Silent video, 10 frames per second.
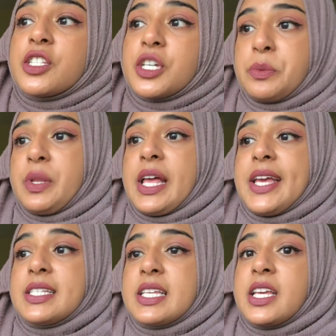took
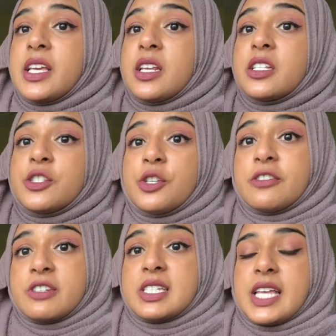place in 2
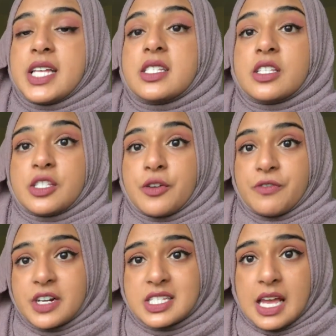different states. So
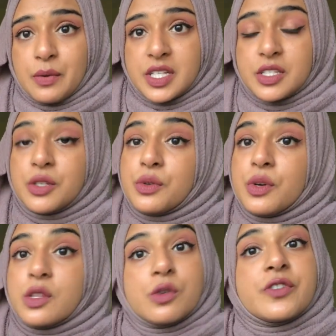first I went
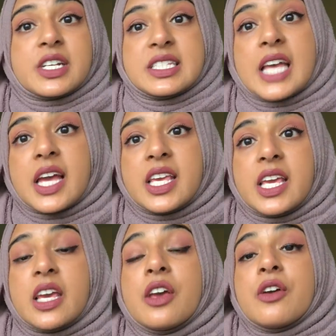to Louisville,
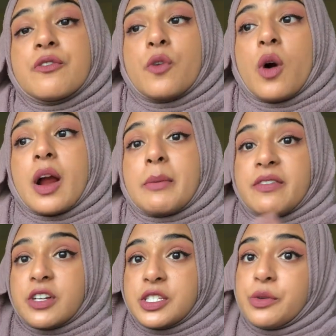Kentucky for my
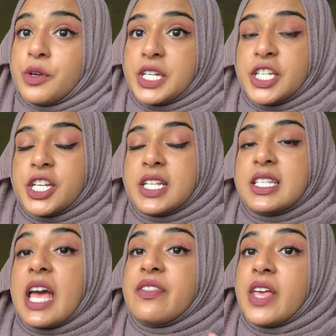first 2 rotations,
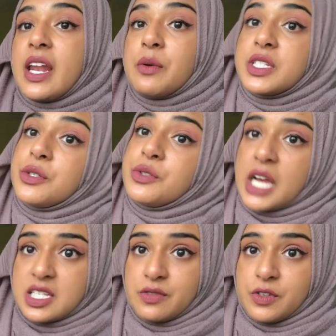and then I went to
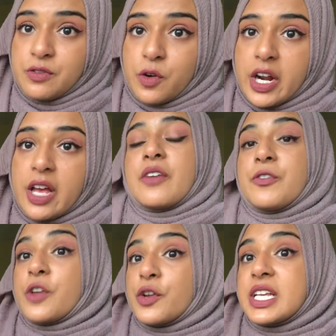Jacksonville, Florida. If
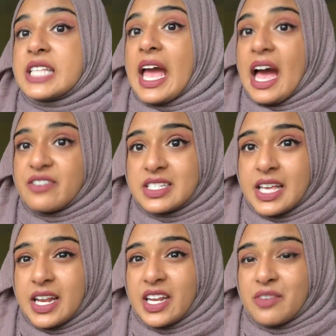you've noticed, I haven't
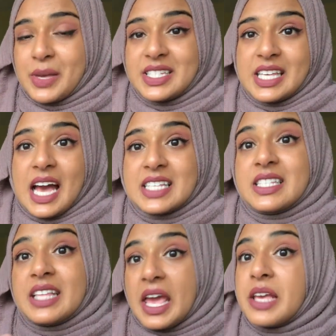said any of my CI's
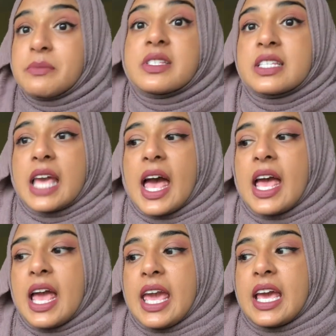names
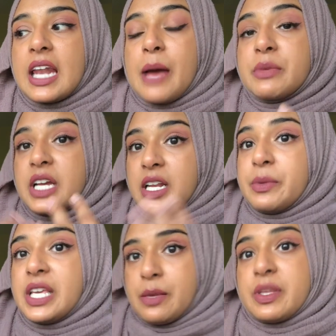yet, and I'm gonna
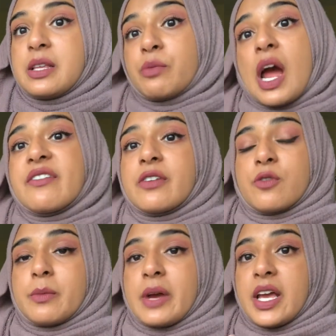be keeping them private
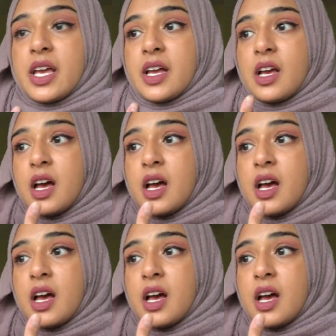for my